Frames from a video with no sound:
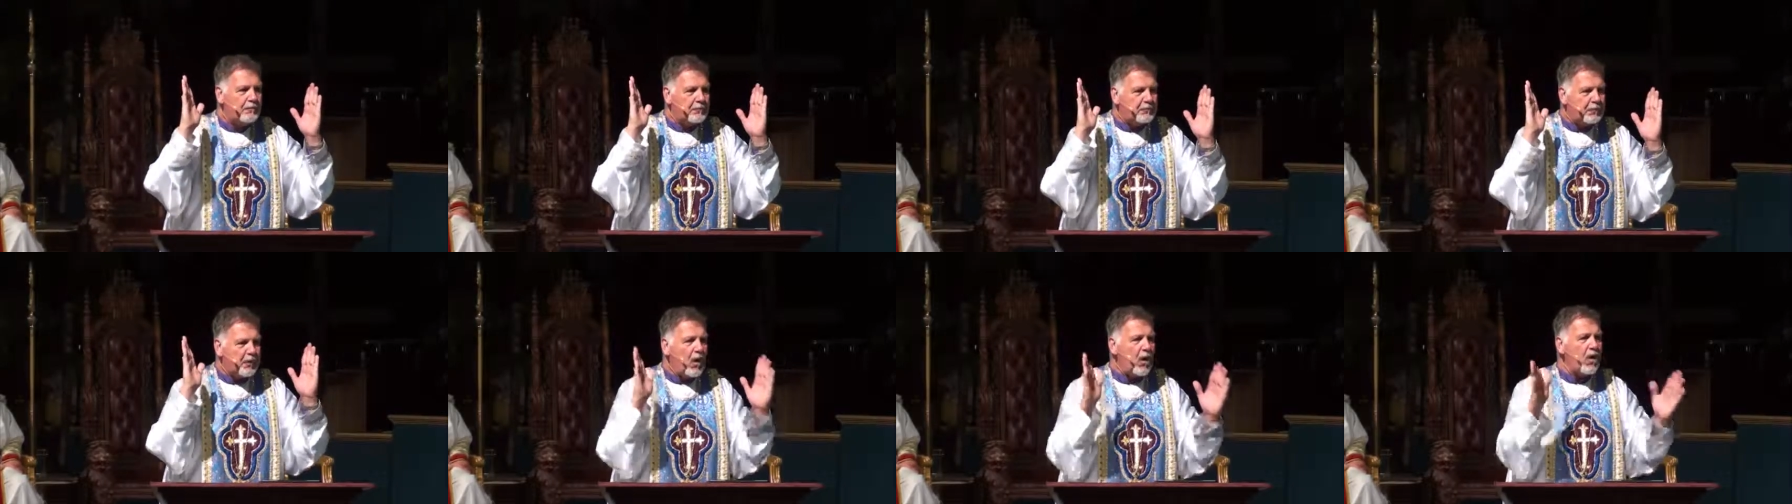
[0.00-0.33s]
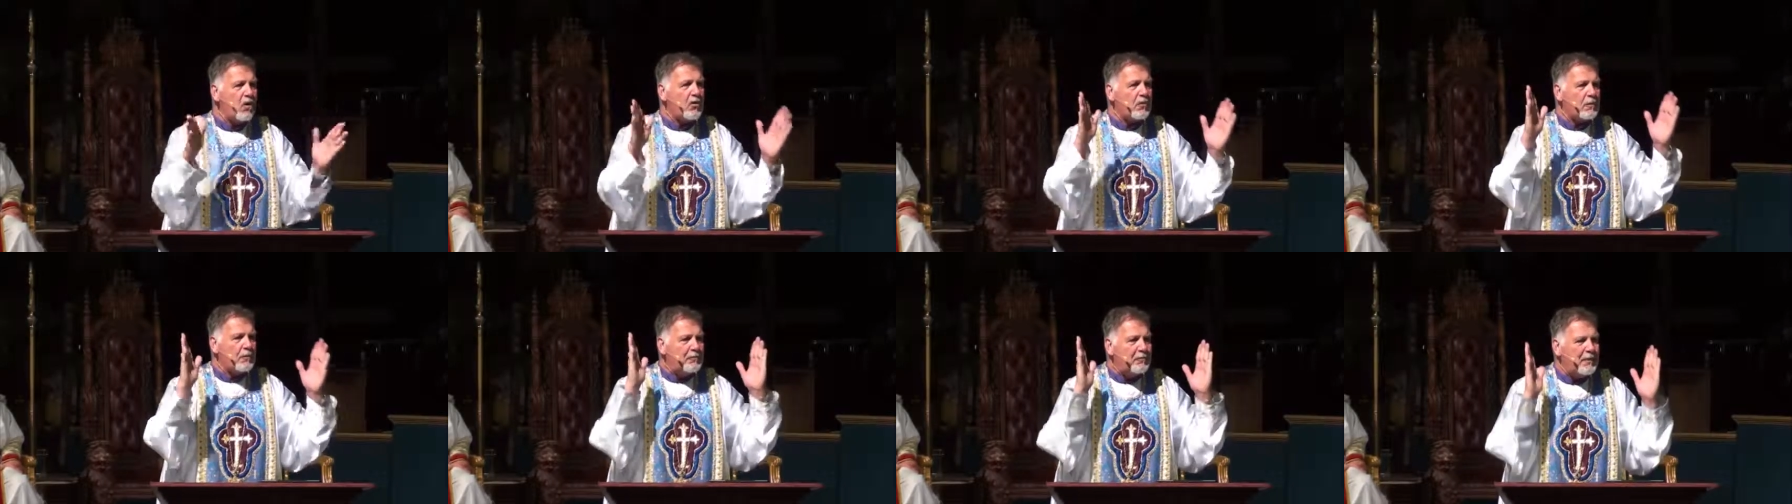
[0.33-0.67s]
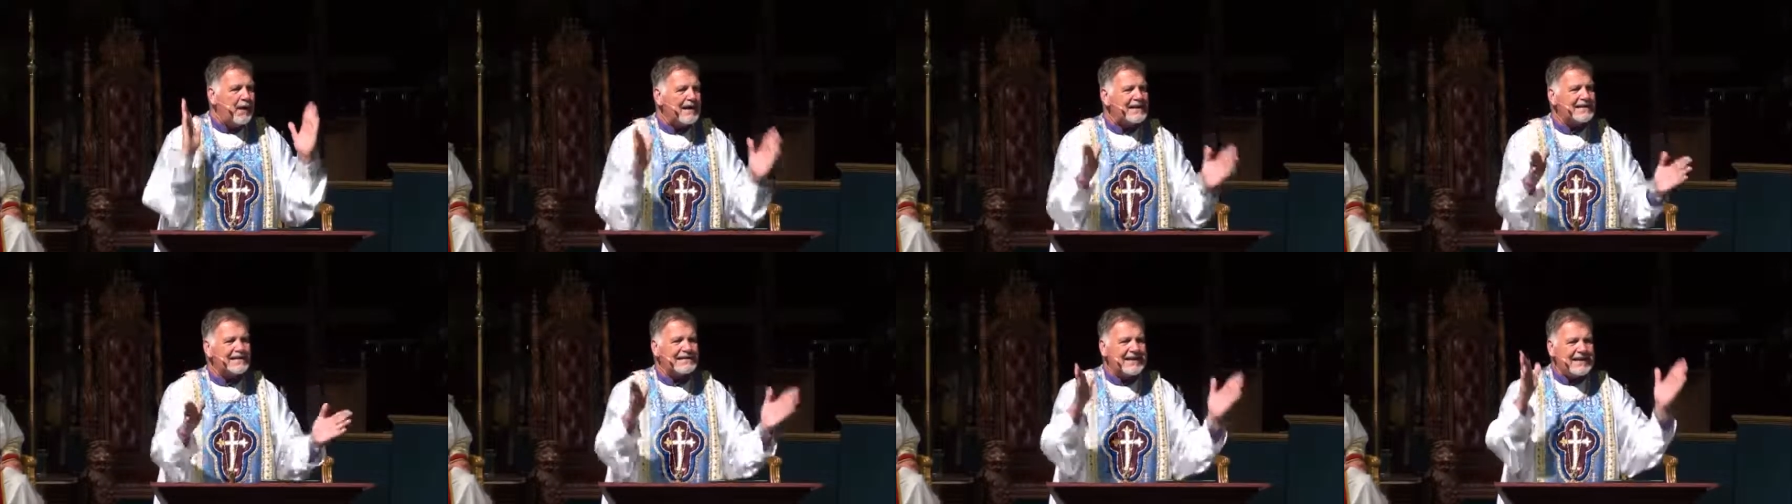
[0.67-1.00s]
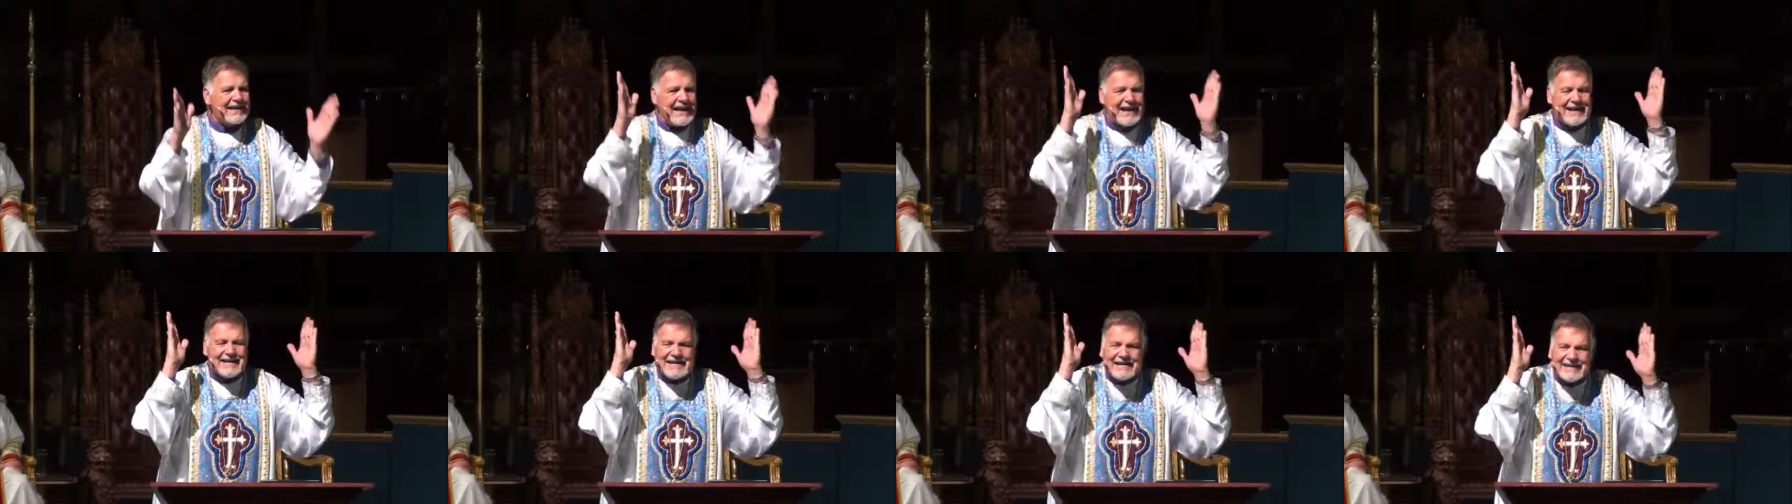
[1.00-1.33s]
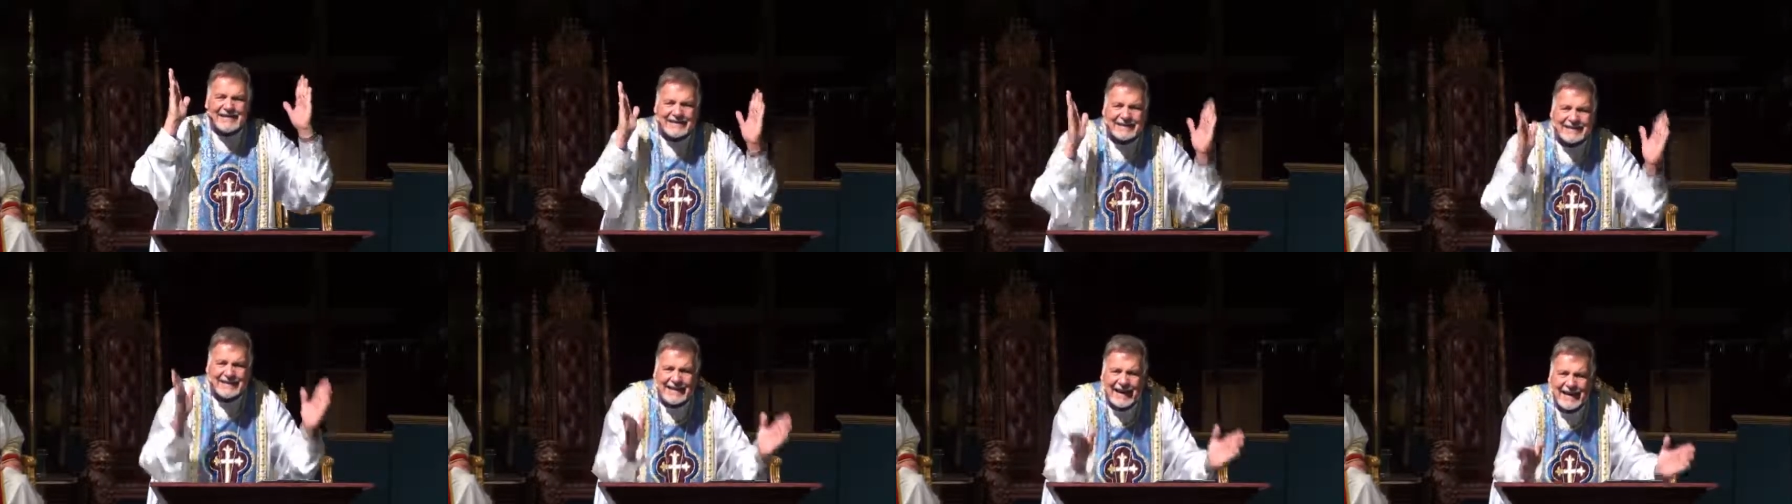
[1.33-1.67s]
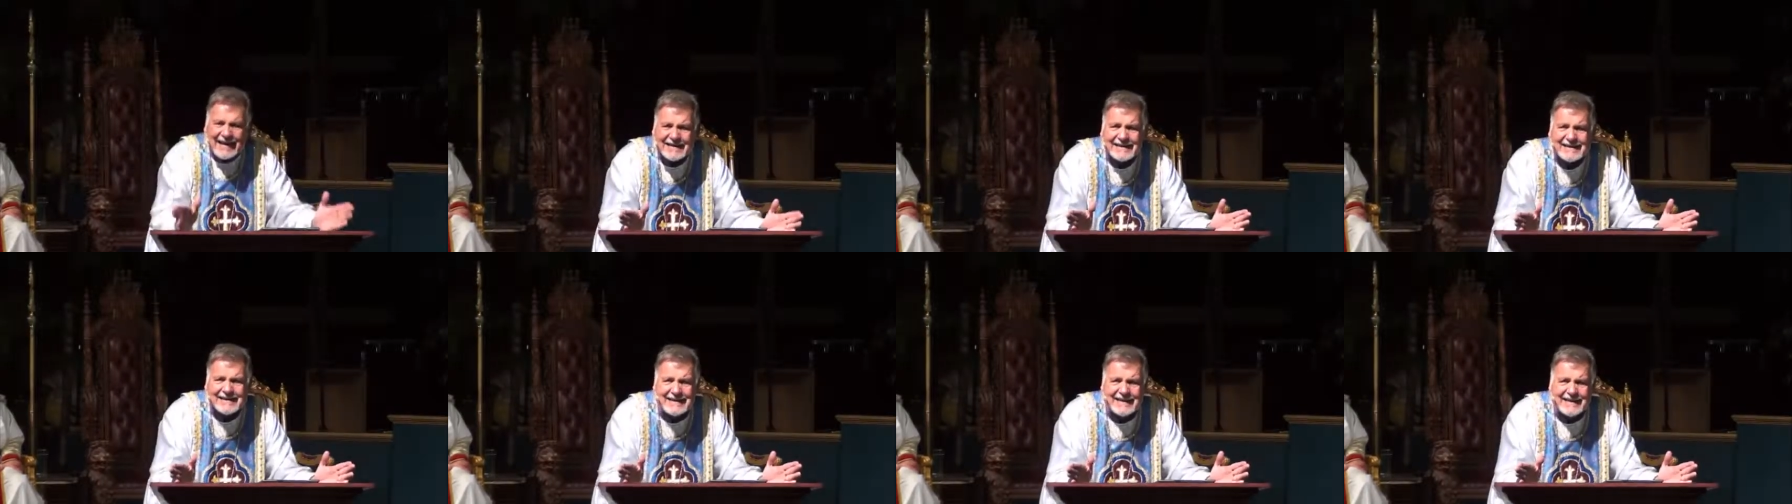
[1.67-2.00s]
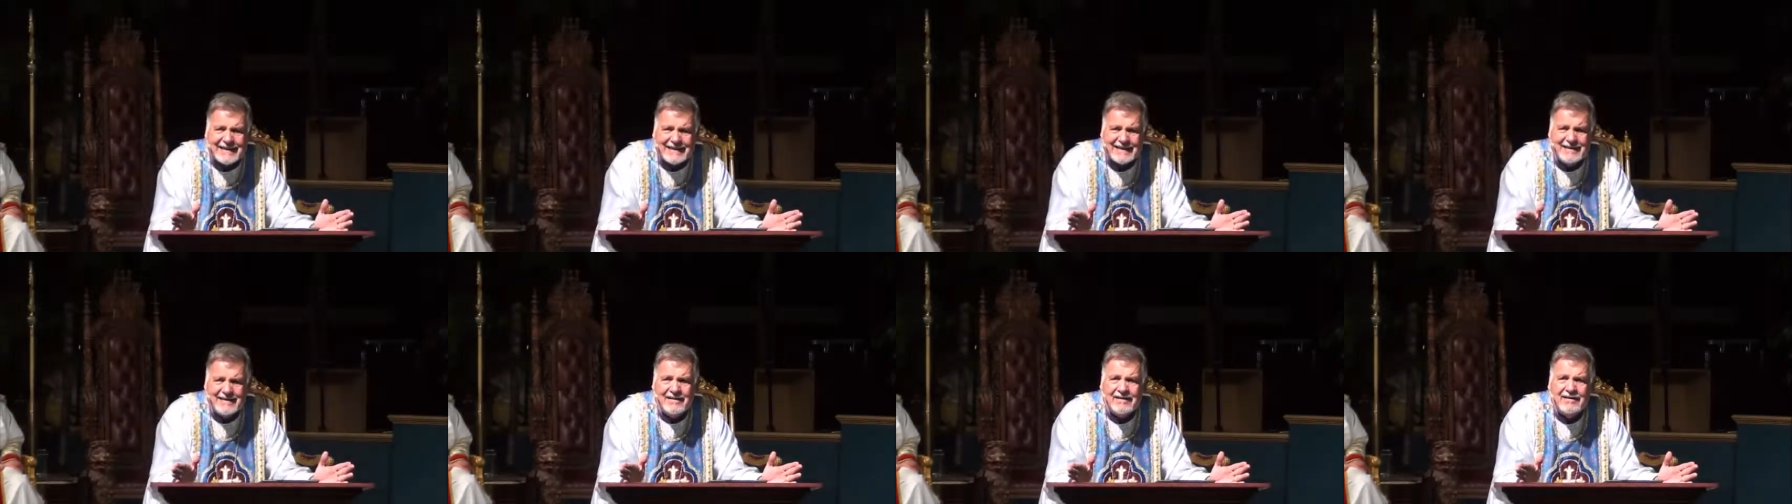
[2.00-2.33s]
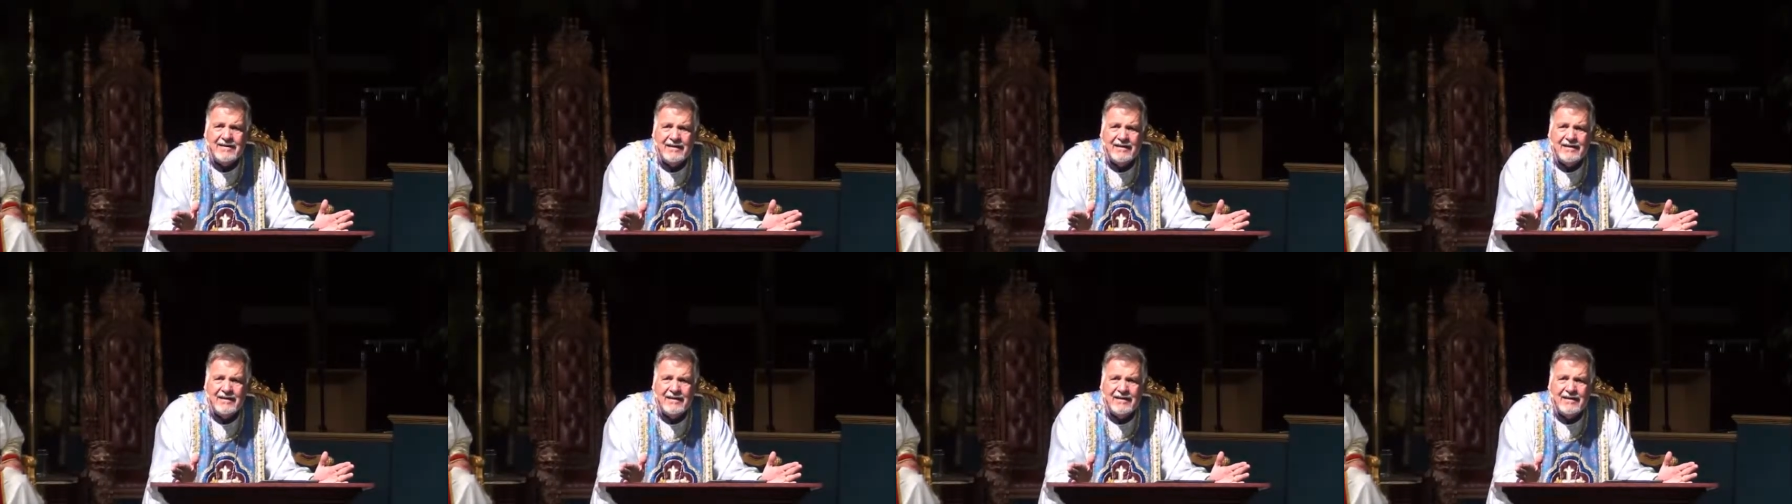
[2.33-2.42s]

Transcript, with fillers: broke, busted and disgusted,